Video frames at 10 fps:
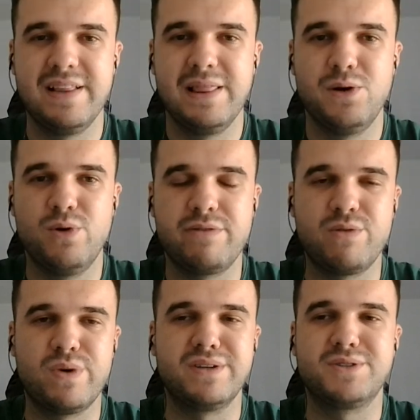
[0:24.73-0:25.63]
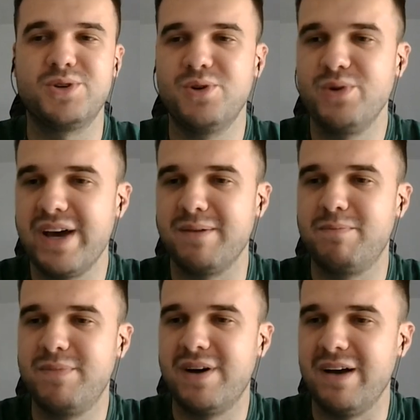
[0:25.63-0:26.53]
Hello, everyone. So,
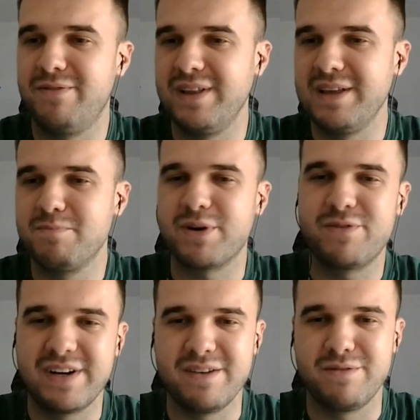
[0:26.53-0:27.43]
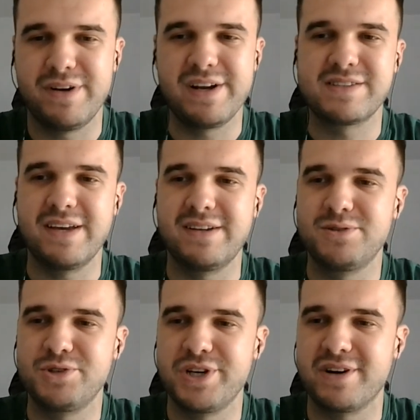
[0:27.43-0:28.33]
yeah, I'm feeling perfect and very excited
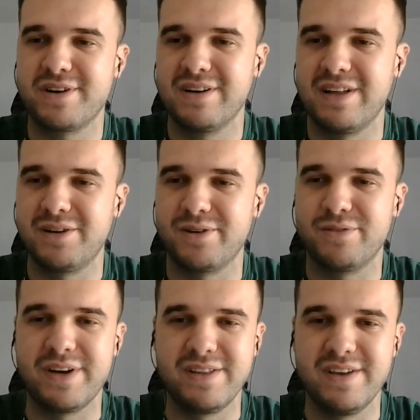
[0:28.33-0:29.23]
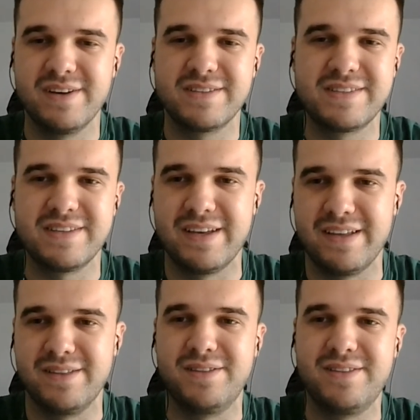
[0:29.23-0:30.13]
to share a lot of ideas
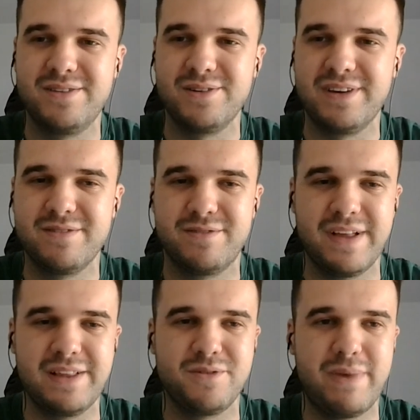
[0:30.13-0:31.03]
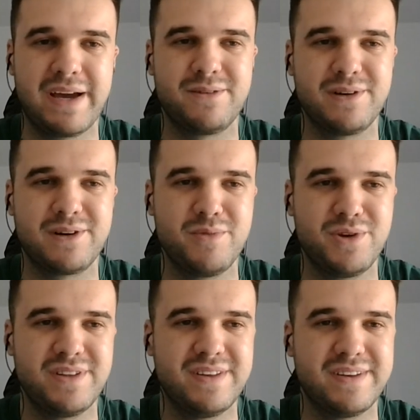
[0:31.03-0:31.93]
and to give value back to the
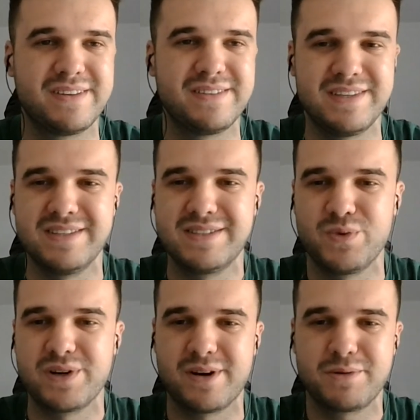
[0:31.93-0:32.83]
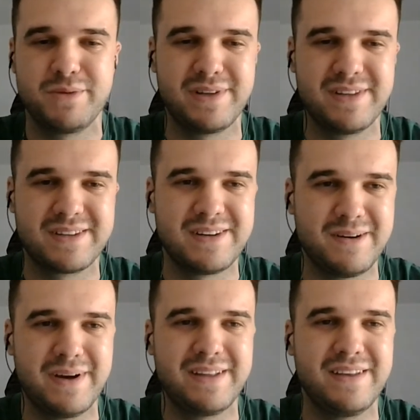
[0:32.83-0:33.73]
community. Since we are
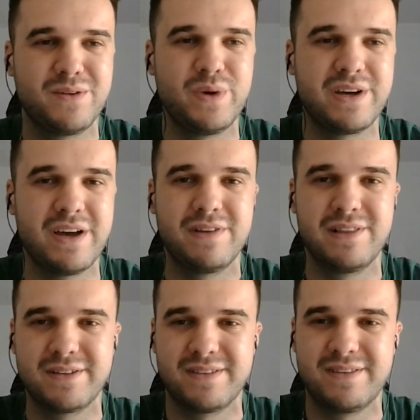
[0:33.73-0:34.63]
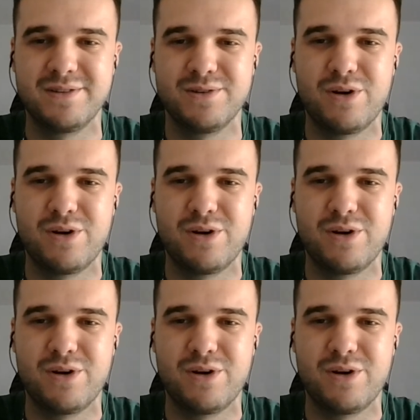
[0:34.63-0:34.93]
dropshipping.com, I think we have a lot to